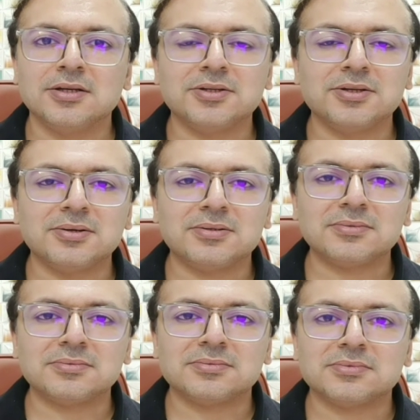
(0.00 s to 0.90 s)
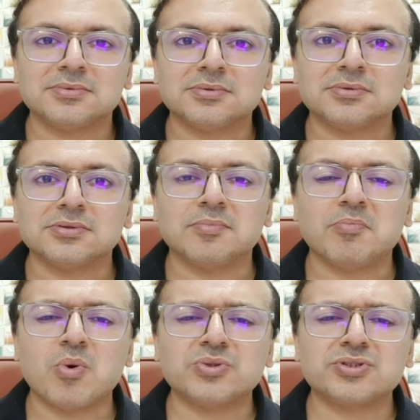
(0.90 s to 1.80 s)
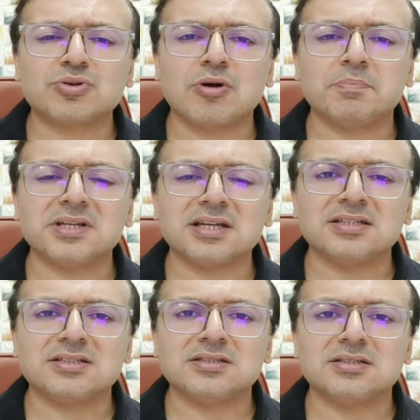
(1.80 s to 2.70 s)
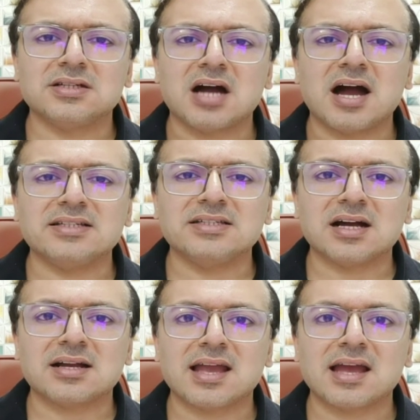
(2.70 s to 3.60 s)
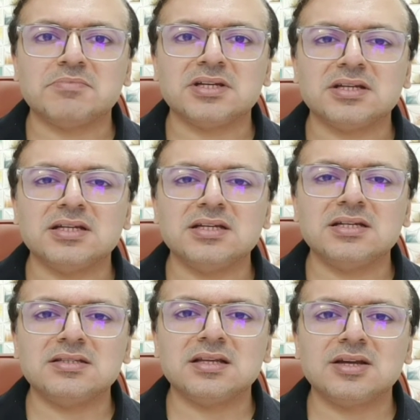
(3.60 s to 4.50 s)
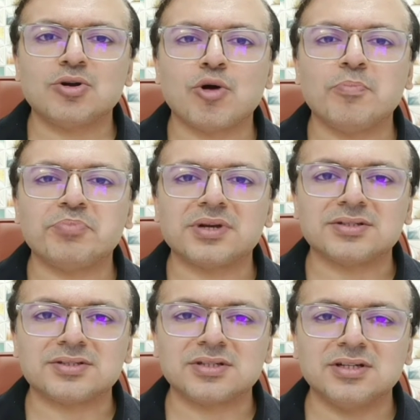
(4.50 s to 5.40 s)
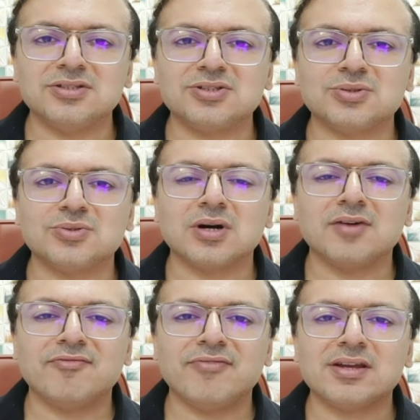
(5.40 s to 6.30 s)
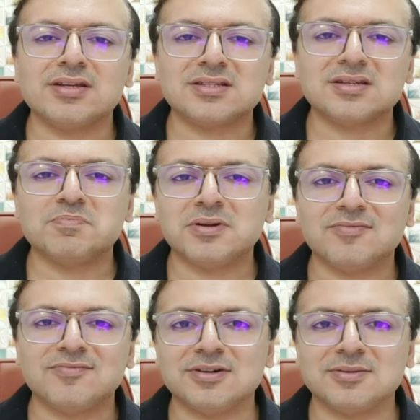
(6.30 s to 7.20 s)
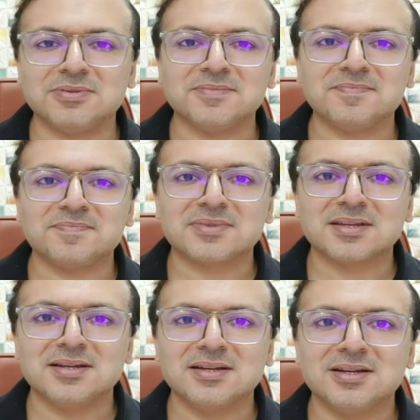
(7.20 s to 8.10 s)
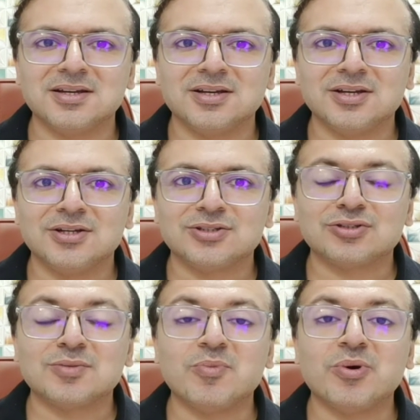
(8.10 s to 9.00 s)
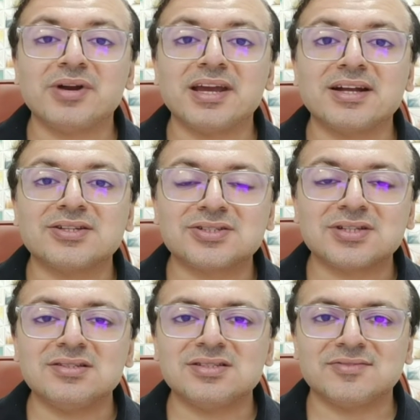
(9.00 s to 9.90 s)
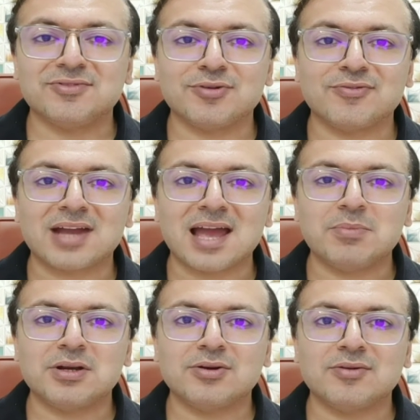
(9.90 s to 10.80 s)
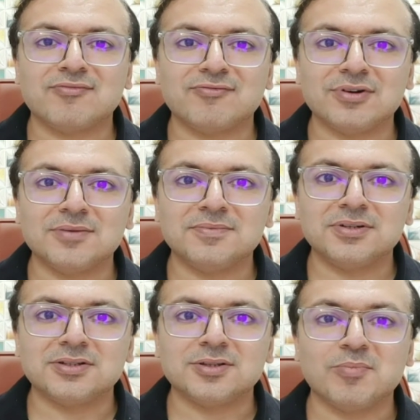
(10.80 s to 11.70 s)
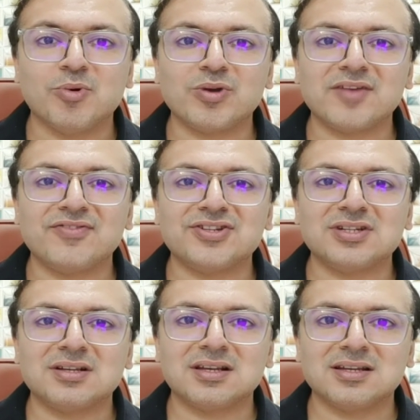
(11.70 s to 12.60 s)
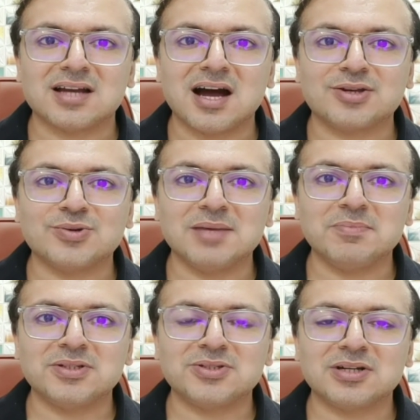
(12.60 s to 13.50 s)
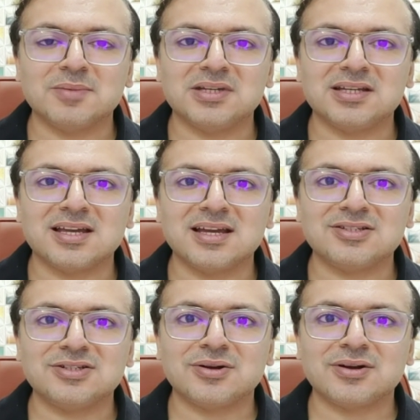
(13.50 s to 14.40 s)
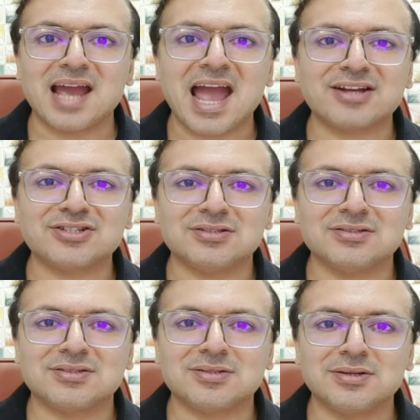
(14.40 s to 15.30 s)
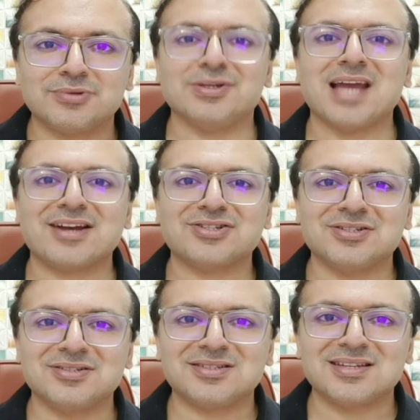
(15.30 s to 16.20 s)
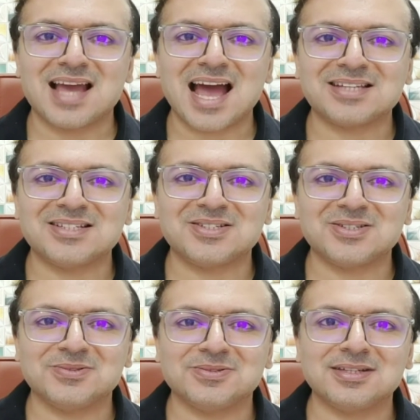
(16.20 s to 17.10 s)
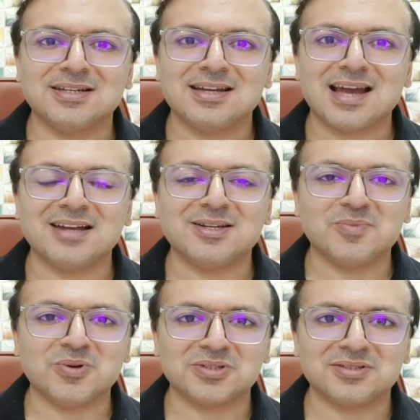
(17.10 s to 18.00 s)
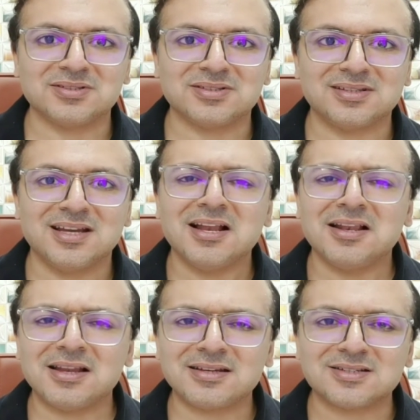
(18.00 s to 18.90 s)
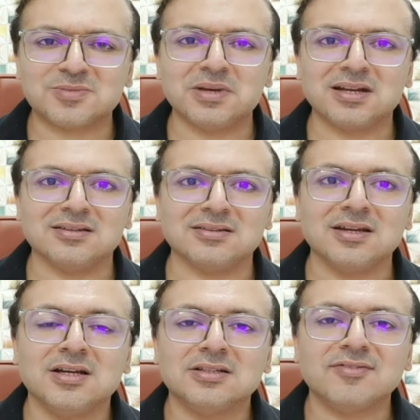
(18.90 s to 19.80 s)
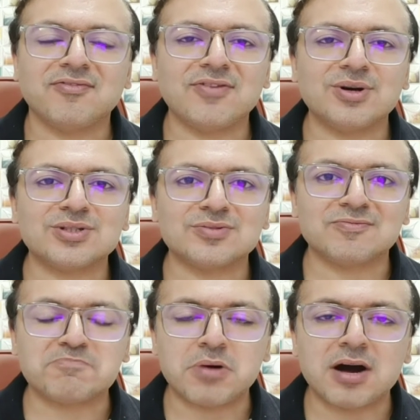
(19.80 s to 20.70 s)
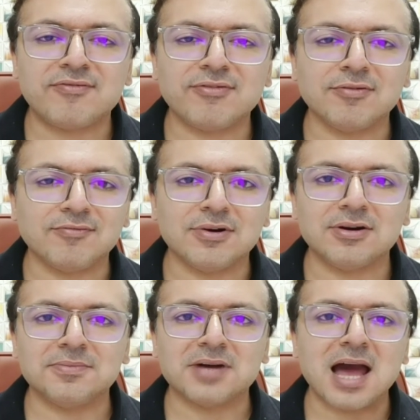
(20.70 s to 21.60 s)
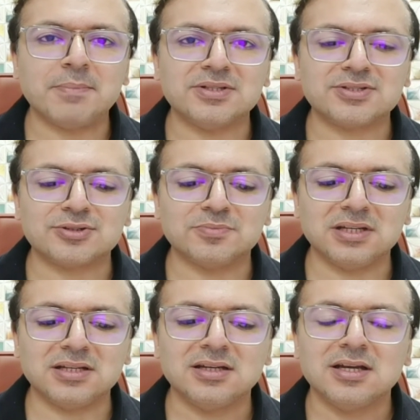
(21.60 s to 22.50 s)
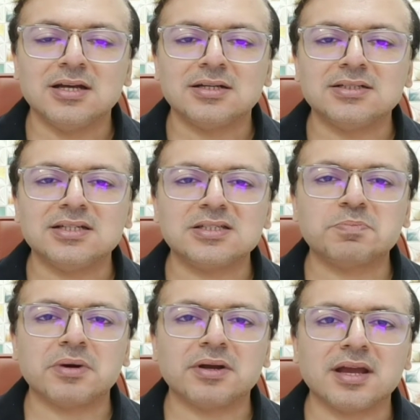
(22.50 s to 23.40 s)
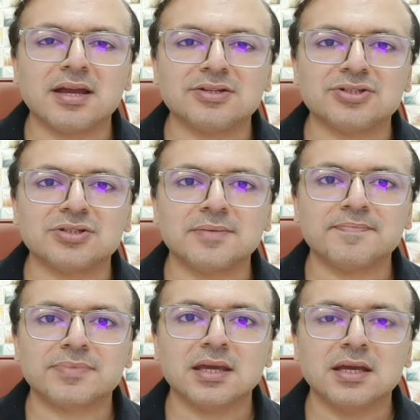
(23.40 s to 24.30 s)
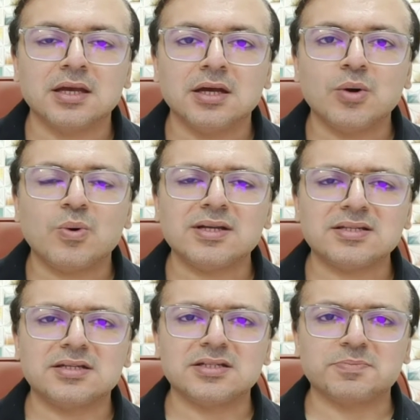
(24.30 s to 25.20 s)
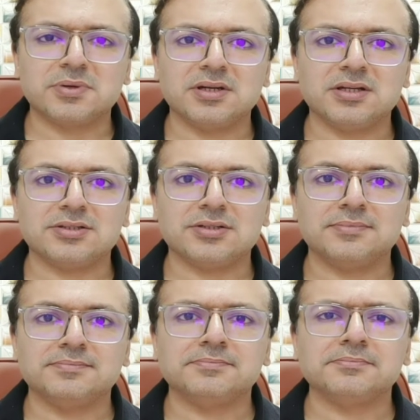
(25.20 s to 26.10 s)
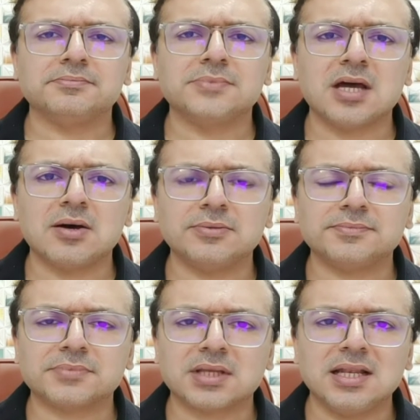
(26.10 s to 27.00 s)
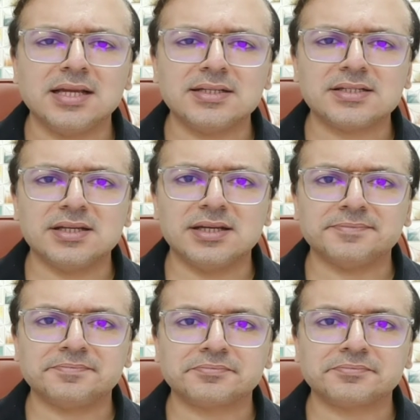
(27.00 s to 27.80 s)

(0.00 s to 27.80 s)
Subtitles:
You know, the most complicated idea can be easily compressed into a very simple verb. So the more extensive your vocabulary of verb, the more efficiently are you able to communicate your actions, reactions, attitude and emotions. Let us begin. The first powerful verb happens to be disparage. What is disparage? Now let us say